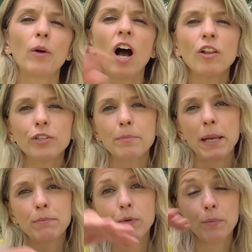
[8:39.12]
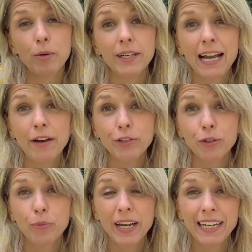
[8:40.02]
colored the paper and we put it out in
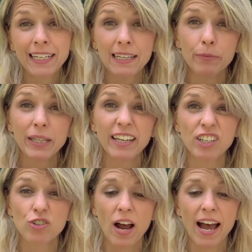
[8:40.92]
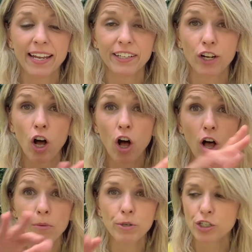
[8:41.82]
the rain and then we let it dry and it
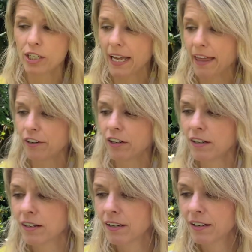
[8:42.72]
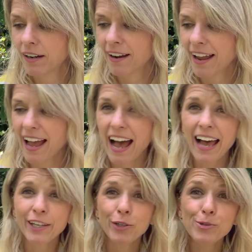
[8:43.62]
all mushed together?
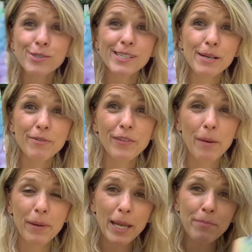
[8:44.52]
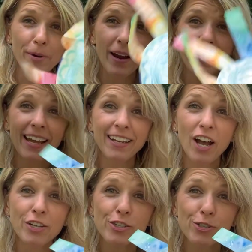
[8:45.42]
I used some of that paper and I
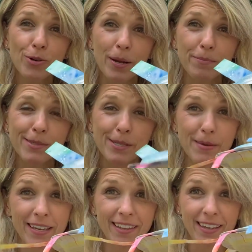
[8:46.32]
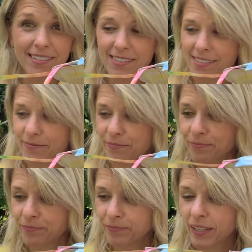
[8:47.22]
cut strips to make this.
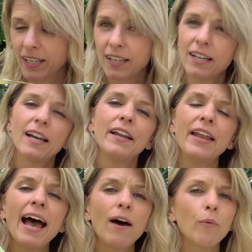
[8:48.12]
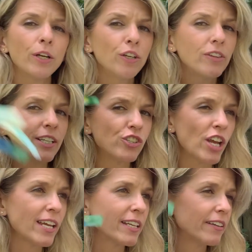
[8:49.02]
Now, what do you think's
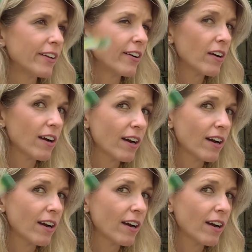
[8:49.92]
shaking in there?